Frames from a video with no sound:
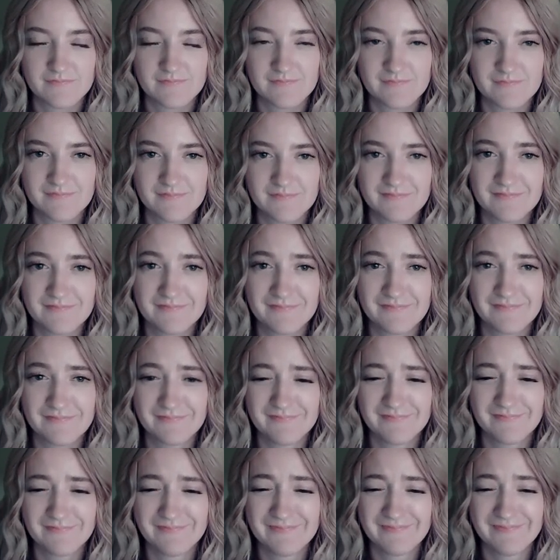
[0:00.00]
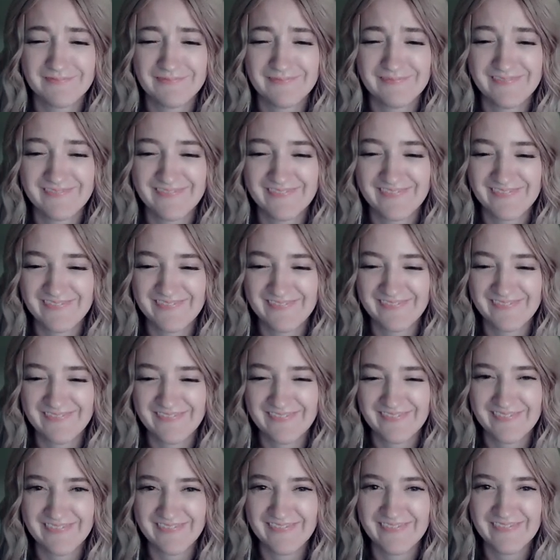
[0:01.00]

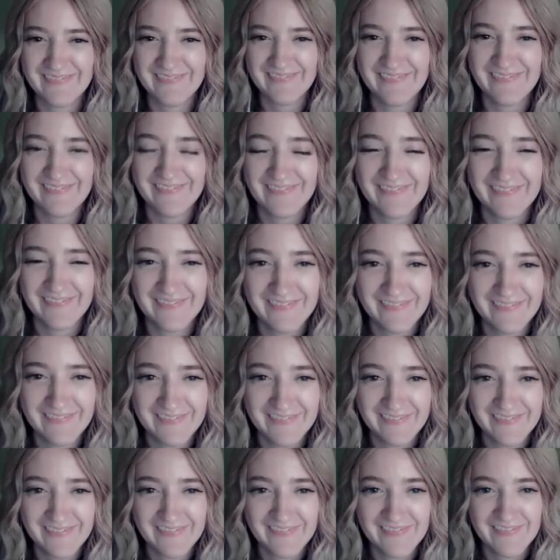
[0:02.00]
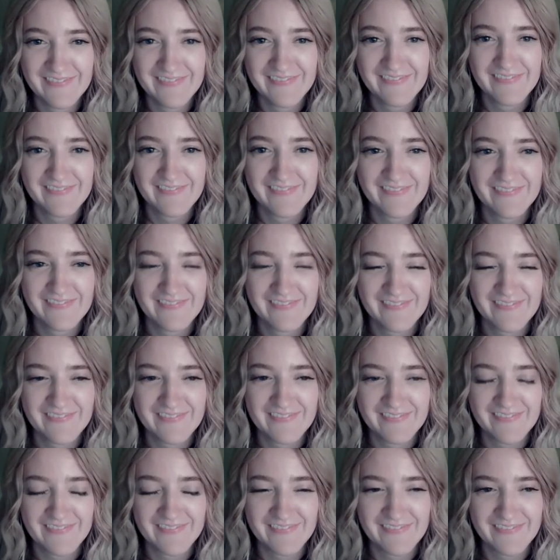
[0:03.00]

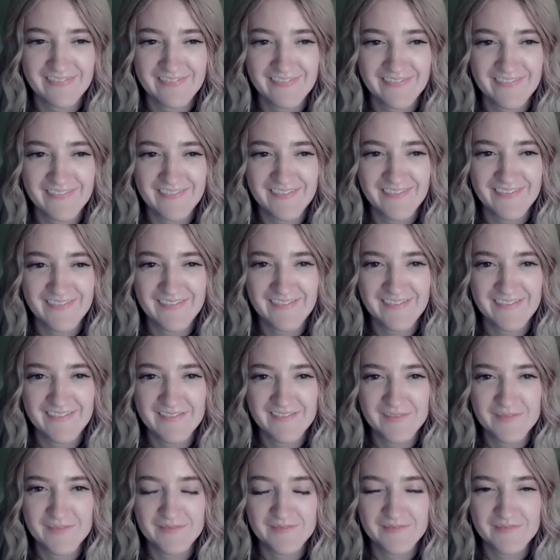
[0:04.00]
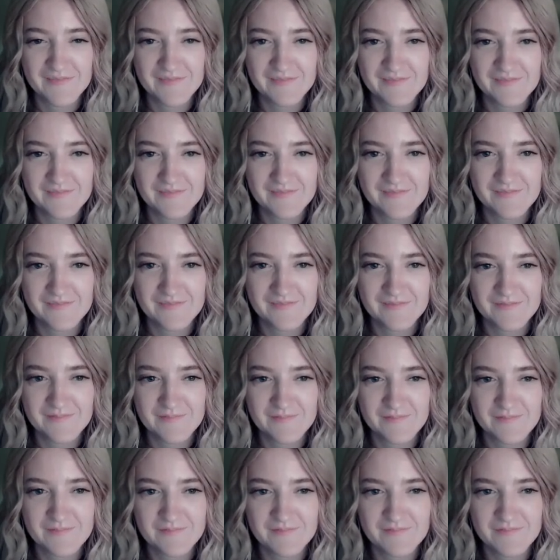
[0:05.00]

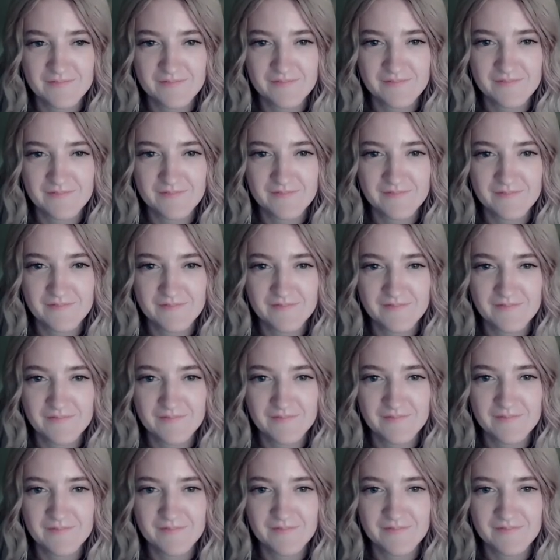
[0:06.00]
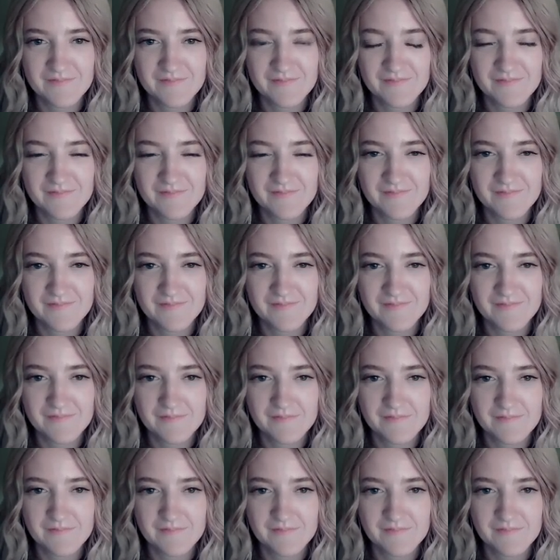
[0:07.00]
The person shown says nothing.